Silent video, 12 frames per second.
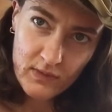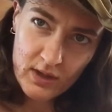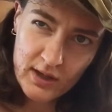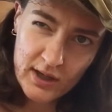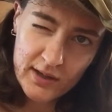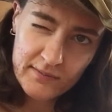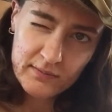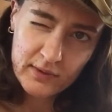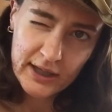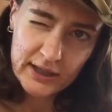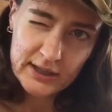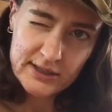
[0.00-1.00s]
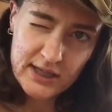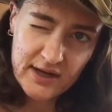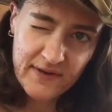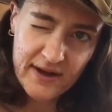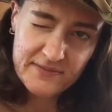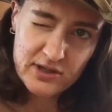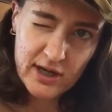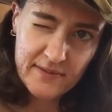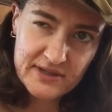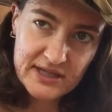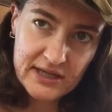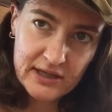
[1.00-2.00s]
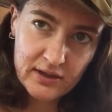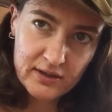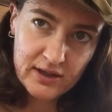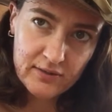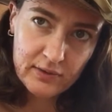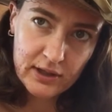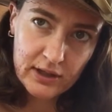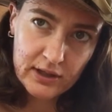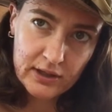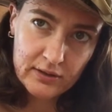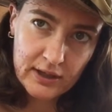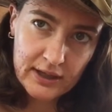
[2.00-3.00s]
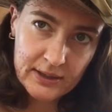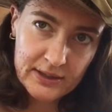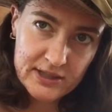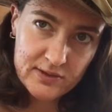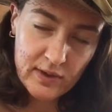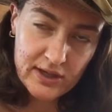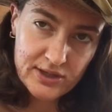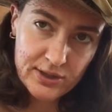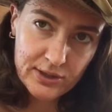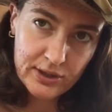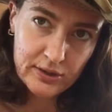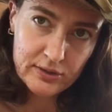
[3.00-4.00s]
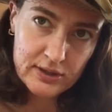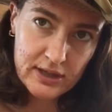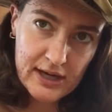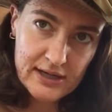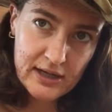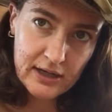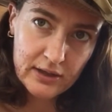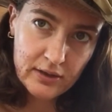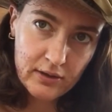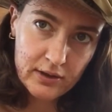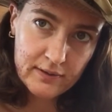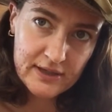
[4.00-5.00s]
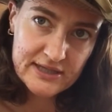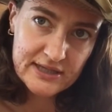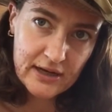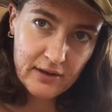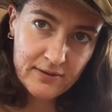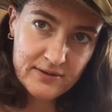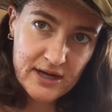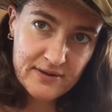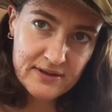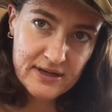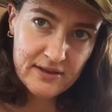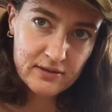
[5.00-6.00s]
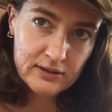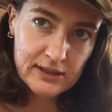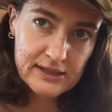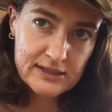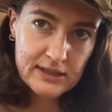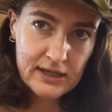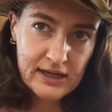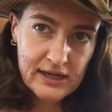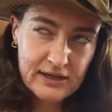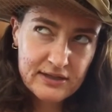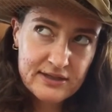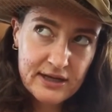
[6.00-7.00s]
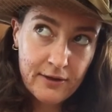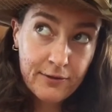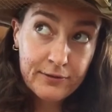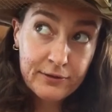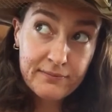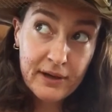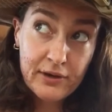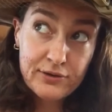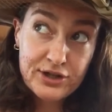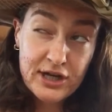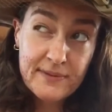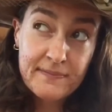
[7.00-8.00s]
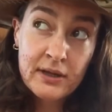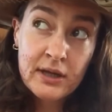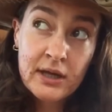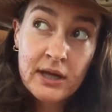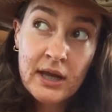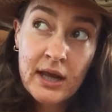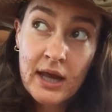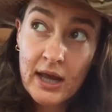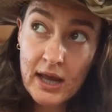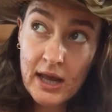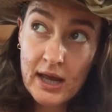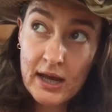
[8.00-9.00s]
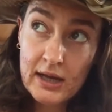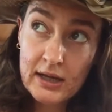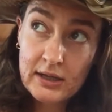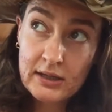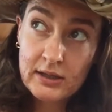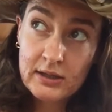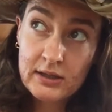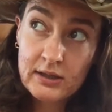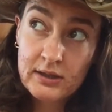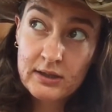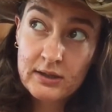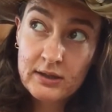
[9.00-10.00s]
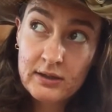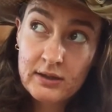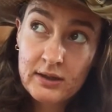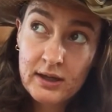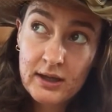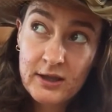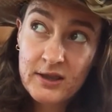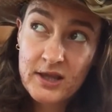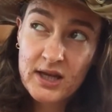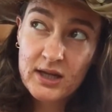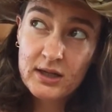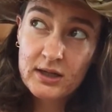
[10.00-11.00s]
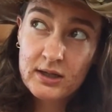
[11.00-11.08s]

like, let's say if Amsterdam is here, then we're gonna go like this way to the coastline and go all the way south down the Netherlands and south through Belgium, and I think